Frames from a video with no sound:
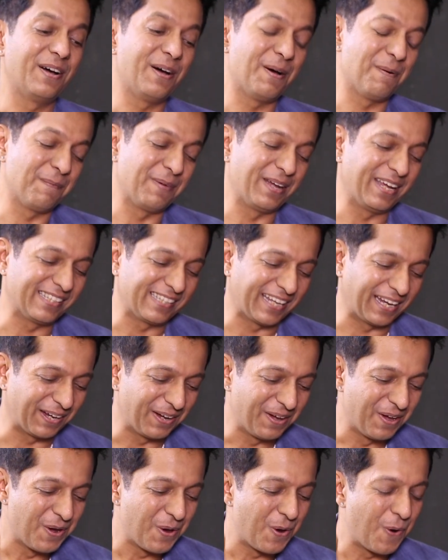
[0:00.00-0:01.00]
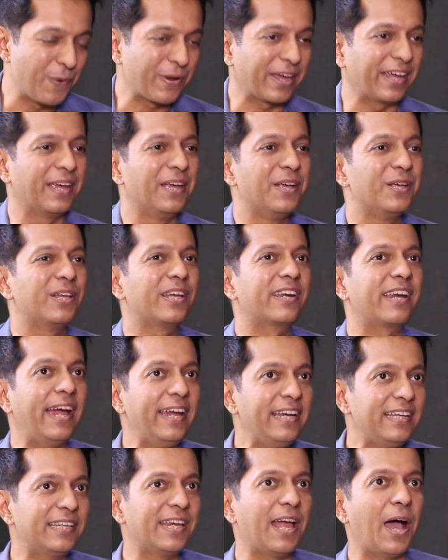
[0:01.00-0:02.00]
Amazing. Okay,
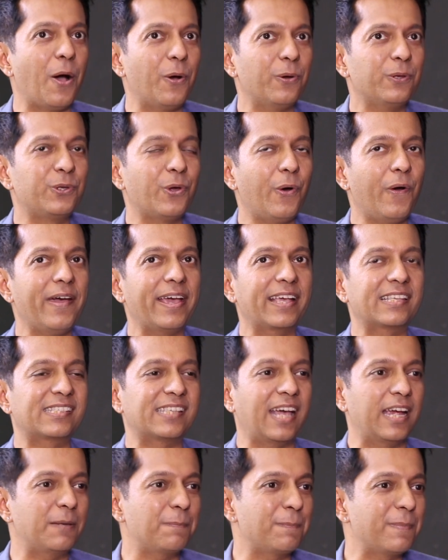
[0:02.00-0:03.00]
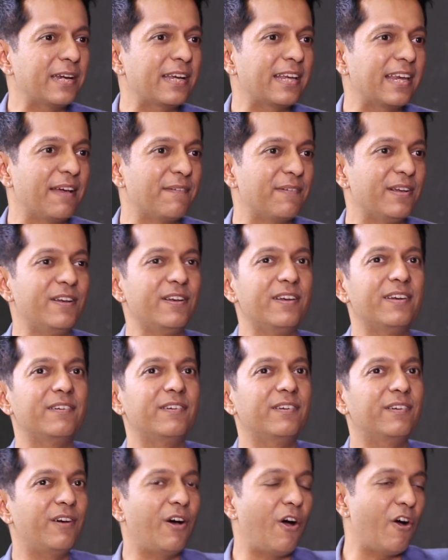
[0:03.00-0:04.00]
right now your excitement level
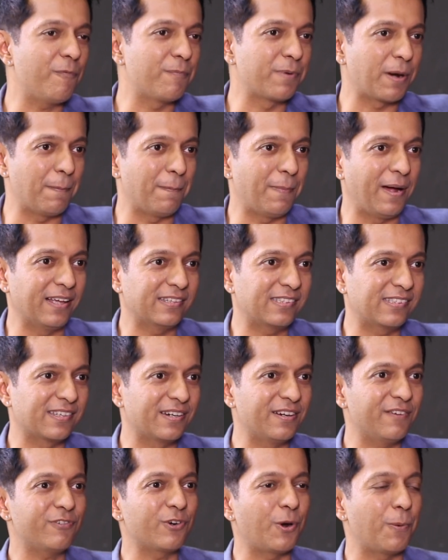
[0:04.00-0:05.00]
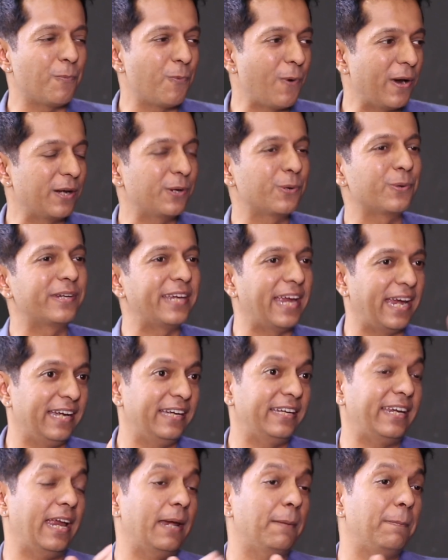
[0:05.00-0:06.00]
of Brahmastra from 1 to
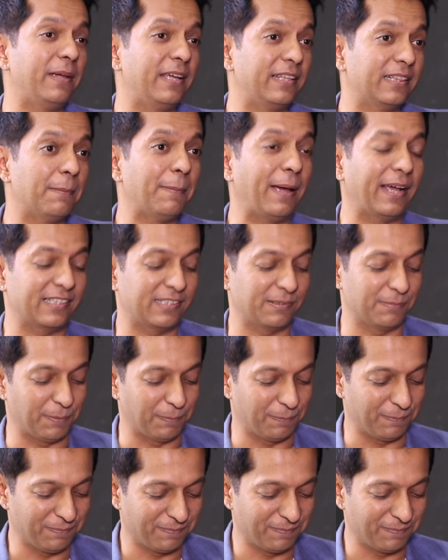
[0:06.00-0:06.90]
10, 10 being the maximum.